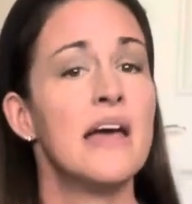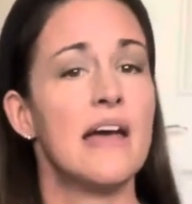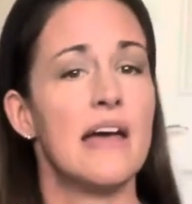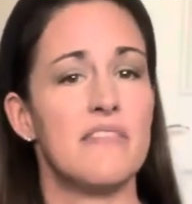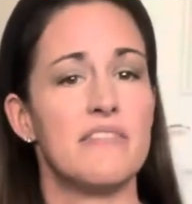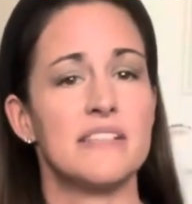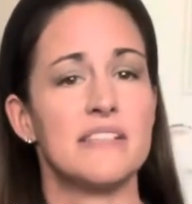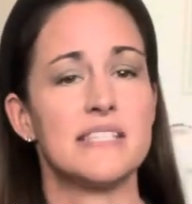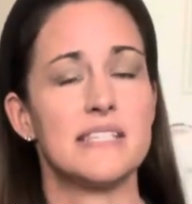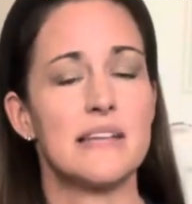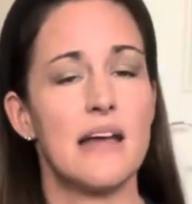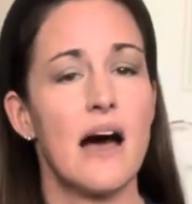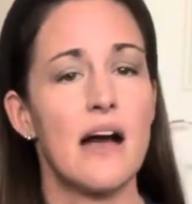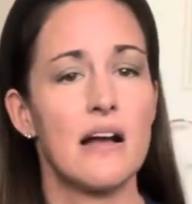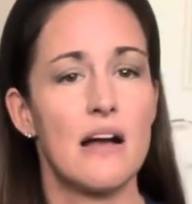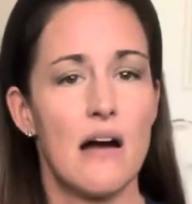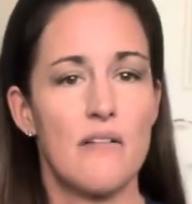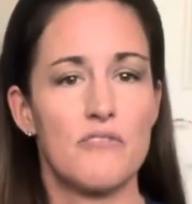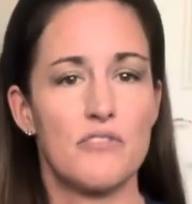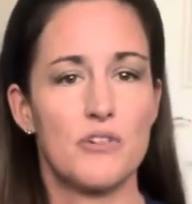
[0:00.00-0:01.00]
If it's
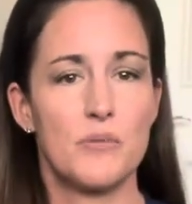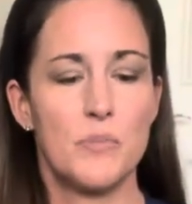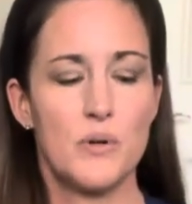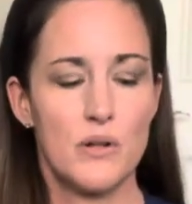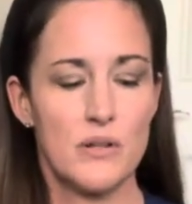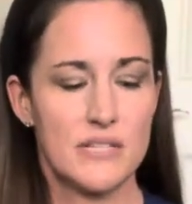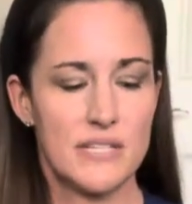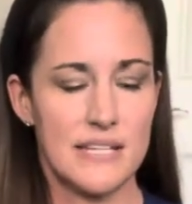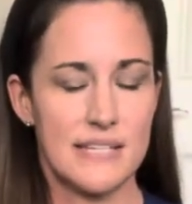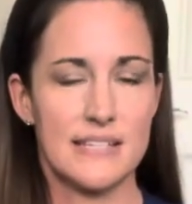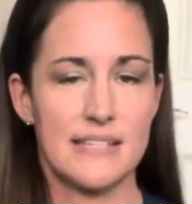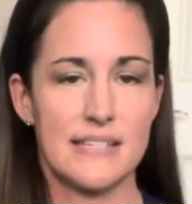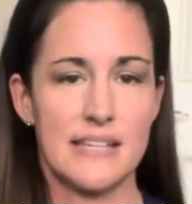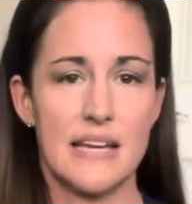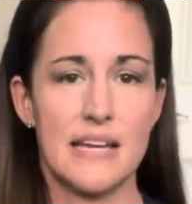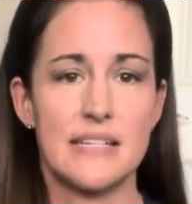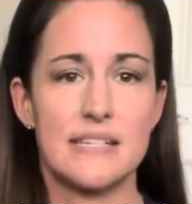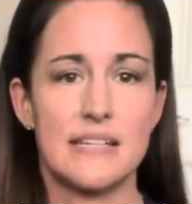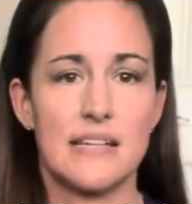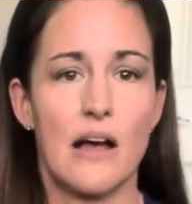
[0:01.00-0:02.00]
not comfortable to
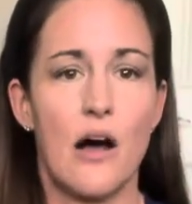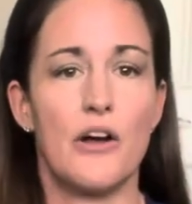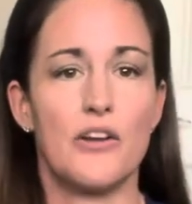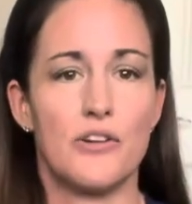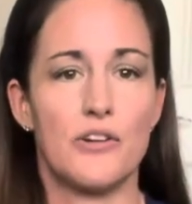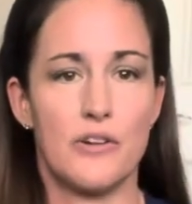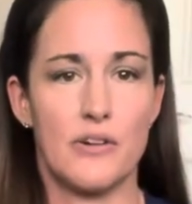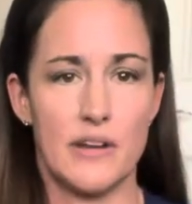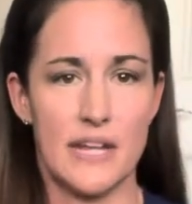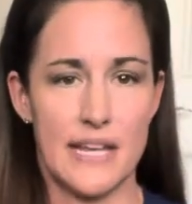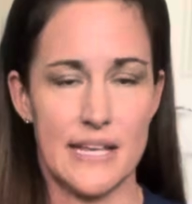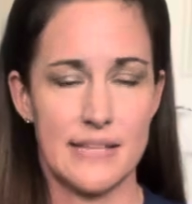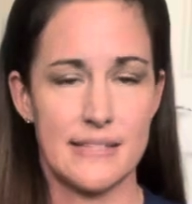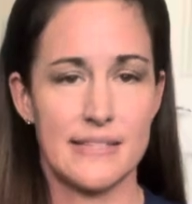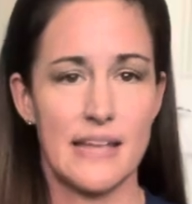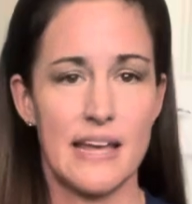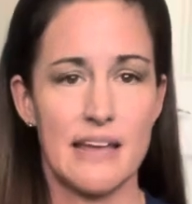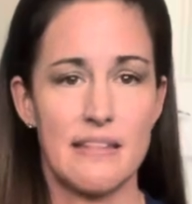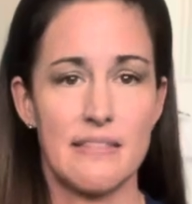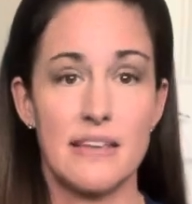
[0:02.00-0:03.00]
sit on your knees
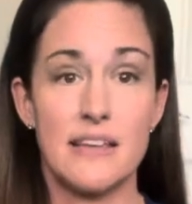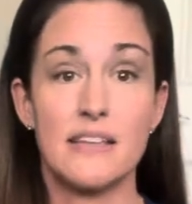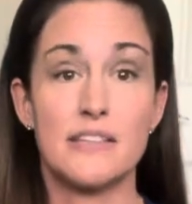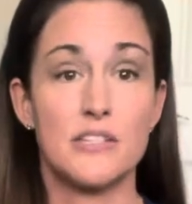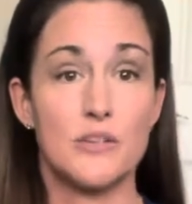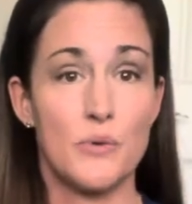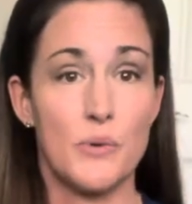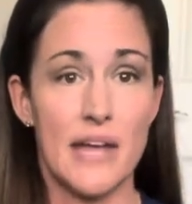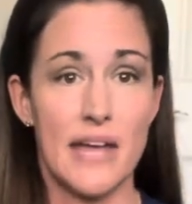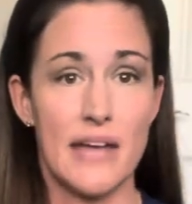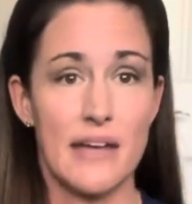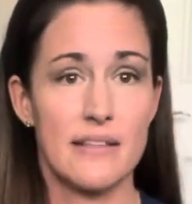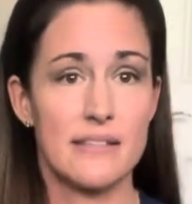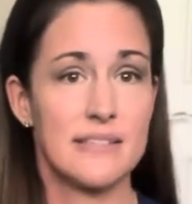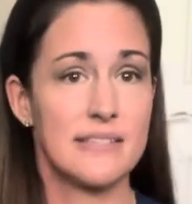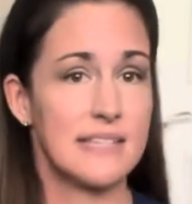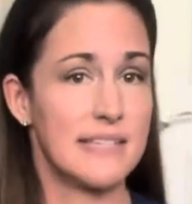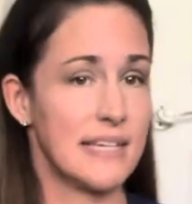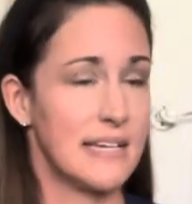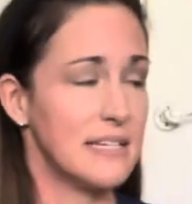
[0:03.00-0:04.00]
like this, you can
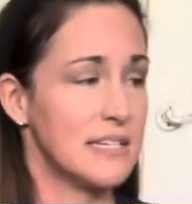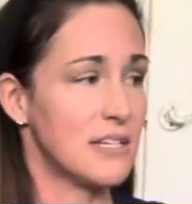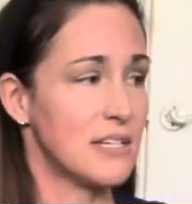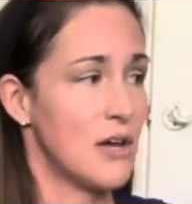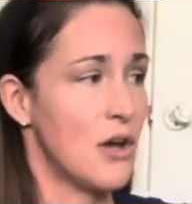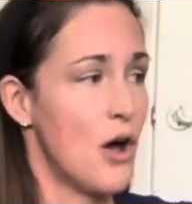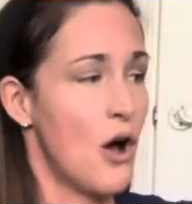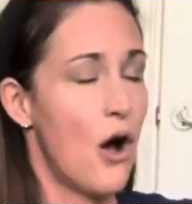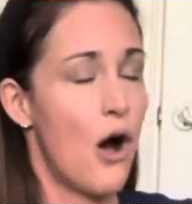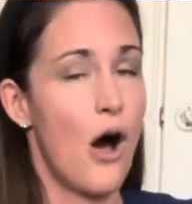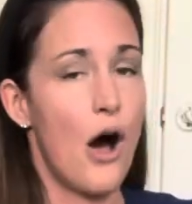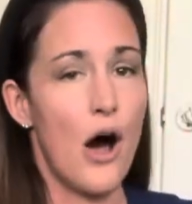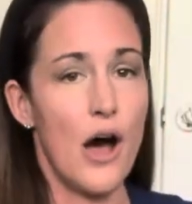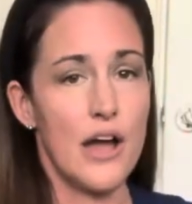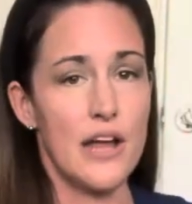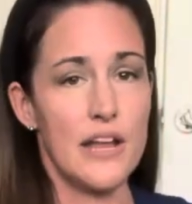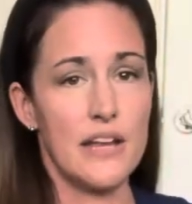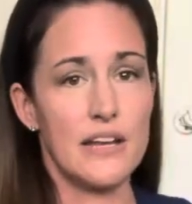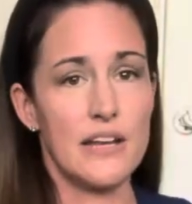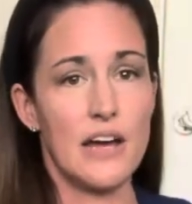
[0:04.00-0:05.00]
sit
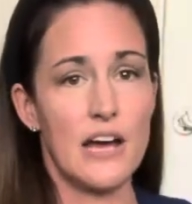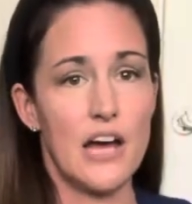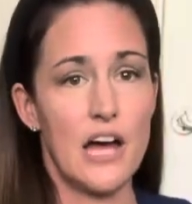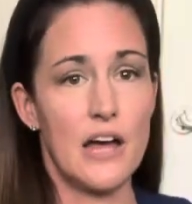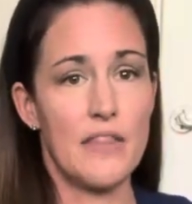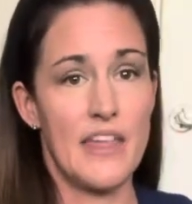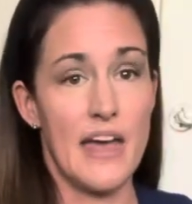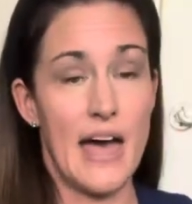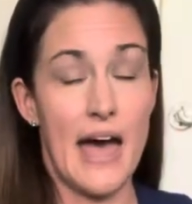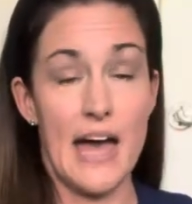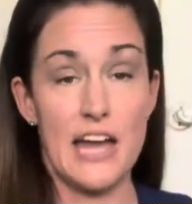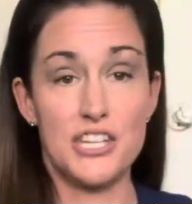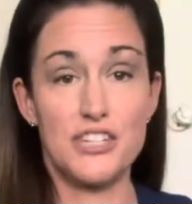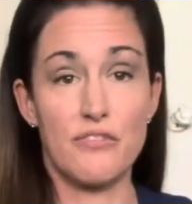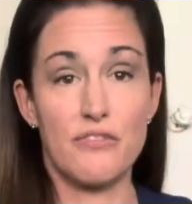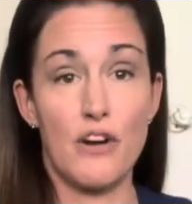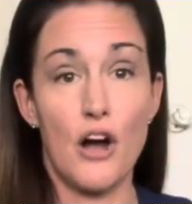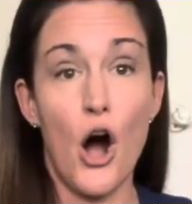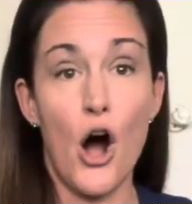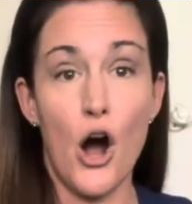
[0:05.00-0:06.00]
on the edge
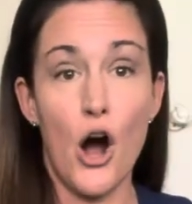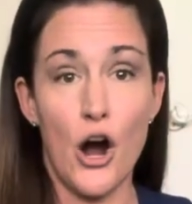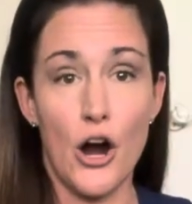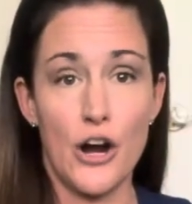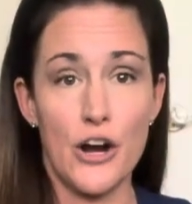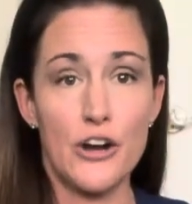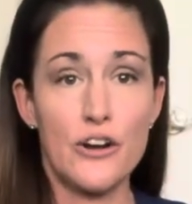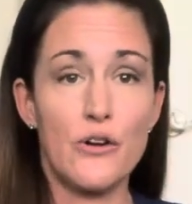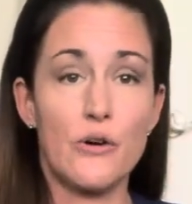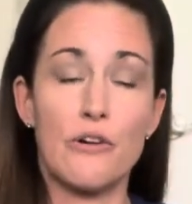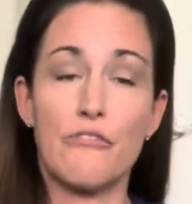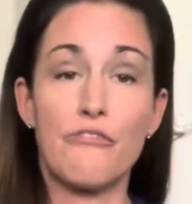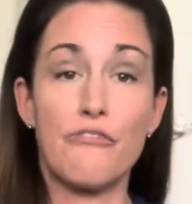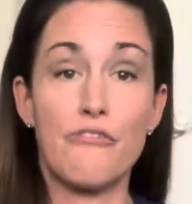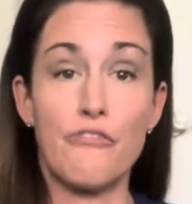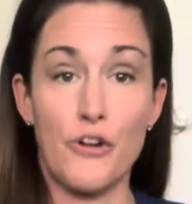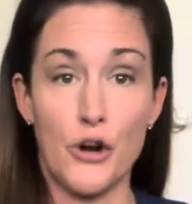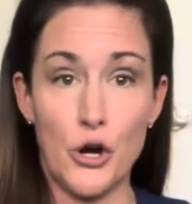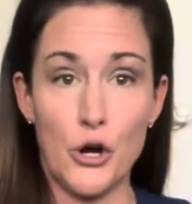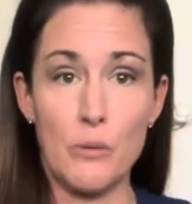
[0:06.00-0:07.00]
of a hard or
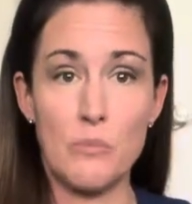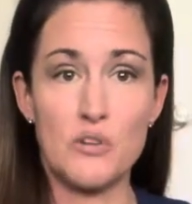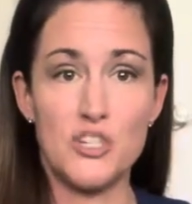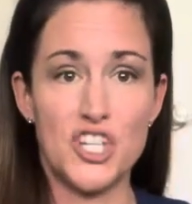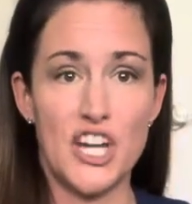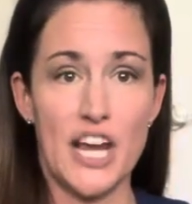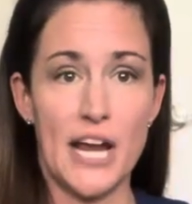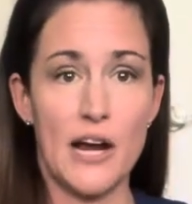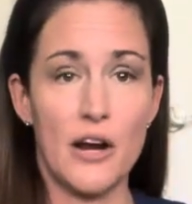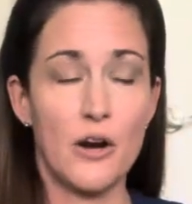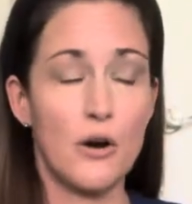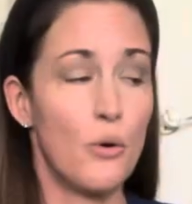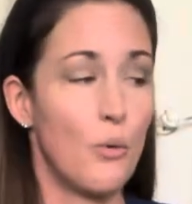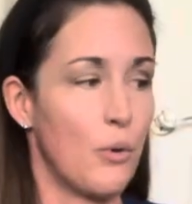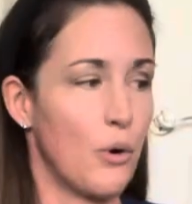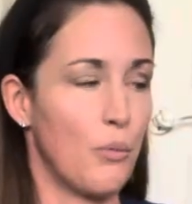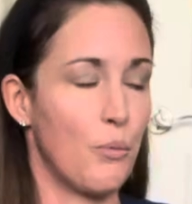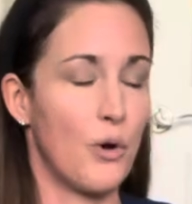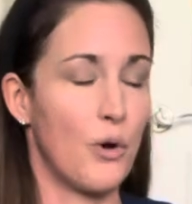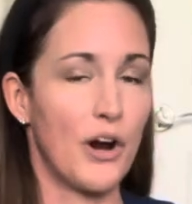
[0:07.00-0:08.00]
firm chair
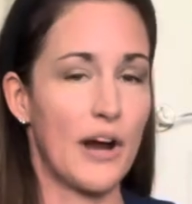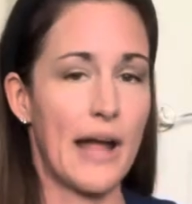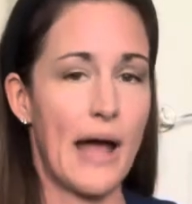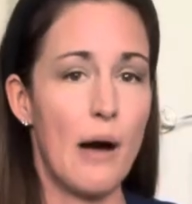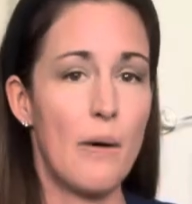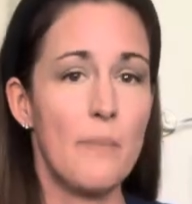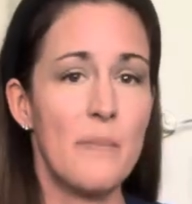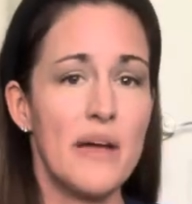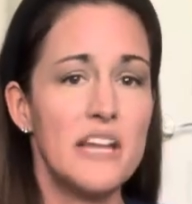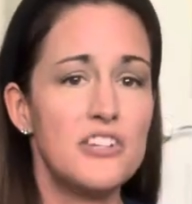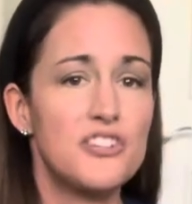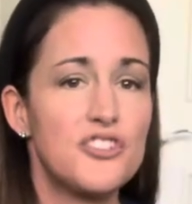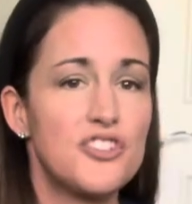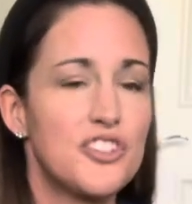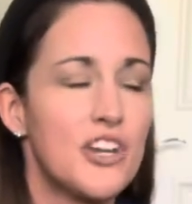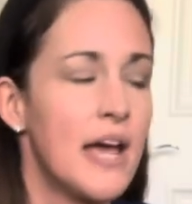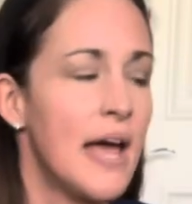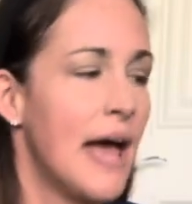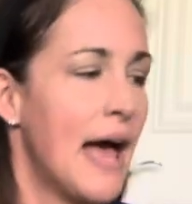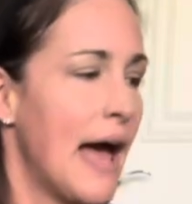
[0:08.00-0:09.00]
or workout bench
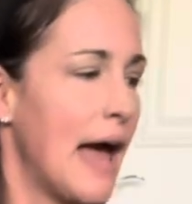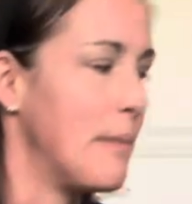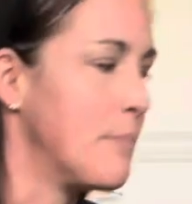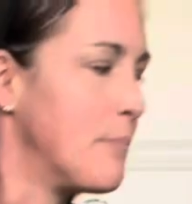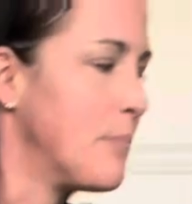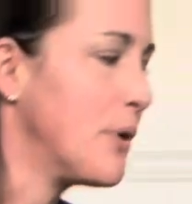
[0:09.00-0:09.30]
and